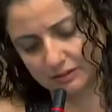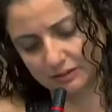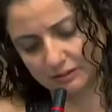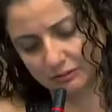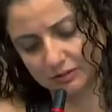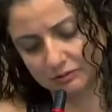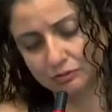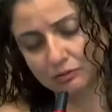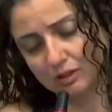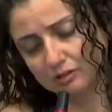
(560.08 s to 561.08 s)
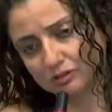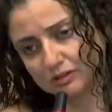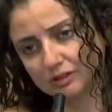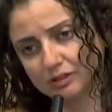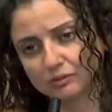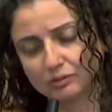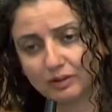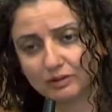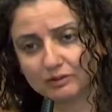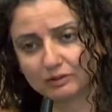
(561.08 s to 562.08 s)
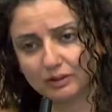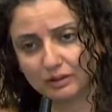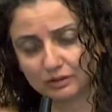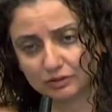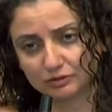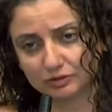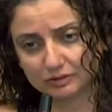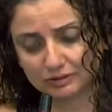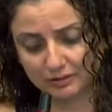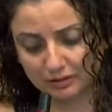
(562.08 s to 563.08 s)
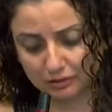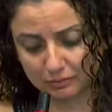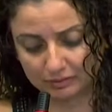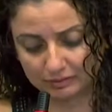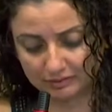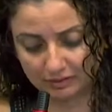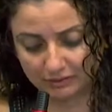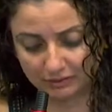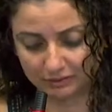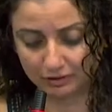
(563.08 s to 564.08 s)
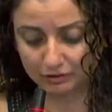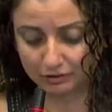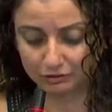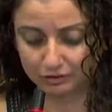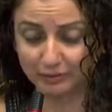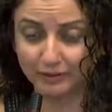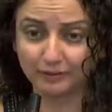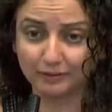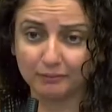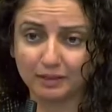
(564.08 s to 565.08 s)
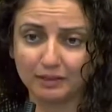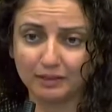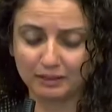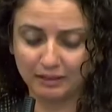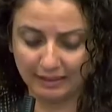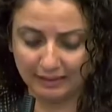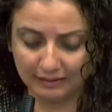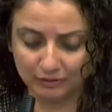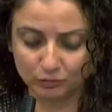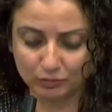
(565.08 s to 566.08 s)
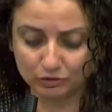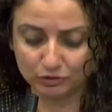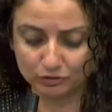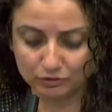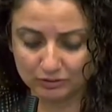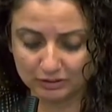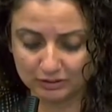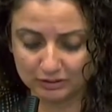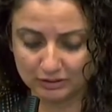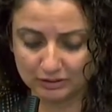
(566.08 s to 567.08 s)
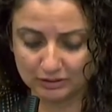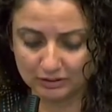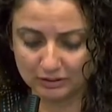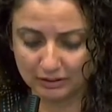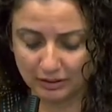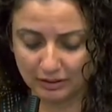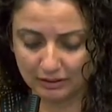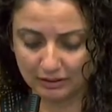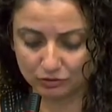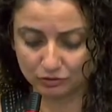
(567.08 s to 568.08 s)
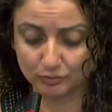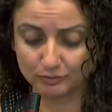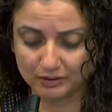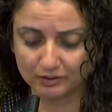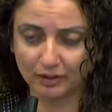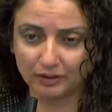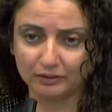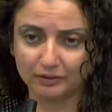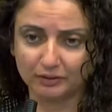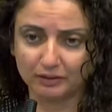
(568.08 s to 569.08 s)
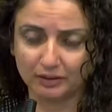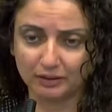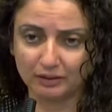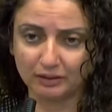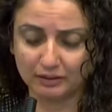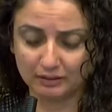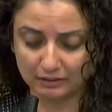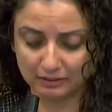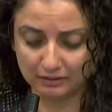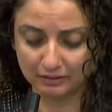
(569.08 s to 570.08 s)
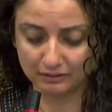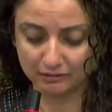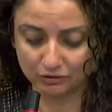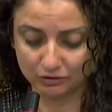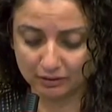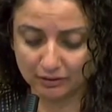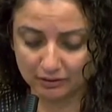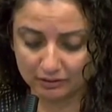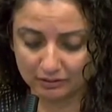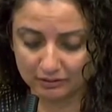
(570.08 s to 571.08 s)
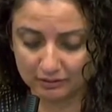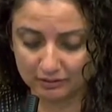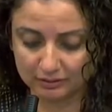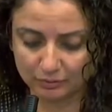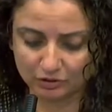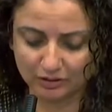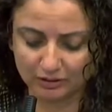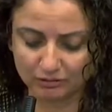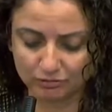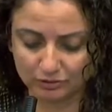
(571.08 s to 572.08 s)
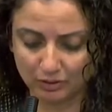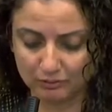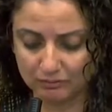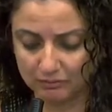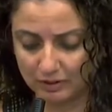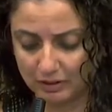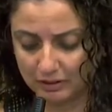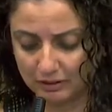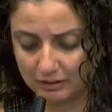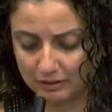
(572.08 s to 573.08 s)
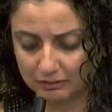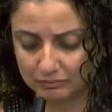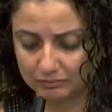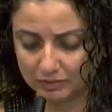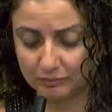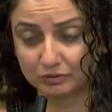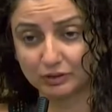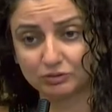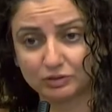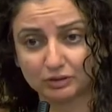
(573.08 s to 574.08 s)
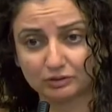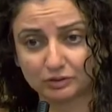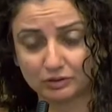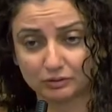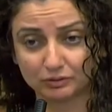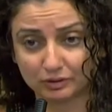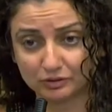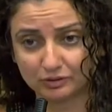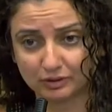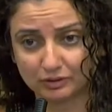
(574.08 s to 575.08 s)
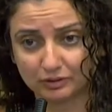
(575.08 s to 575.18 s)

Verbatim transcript: uh, whether your country or other uh, countries in the global south are not going to meet them and what do you see uh, should be done uh, in this regard, especially from uh, maybe rich country or industrial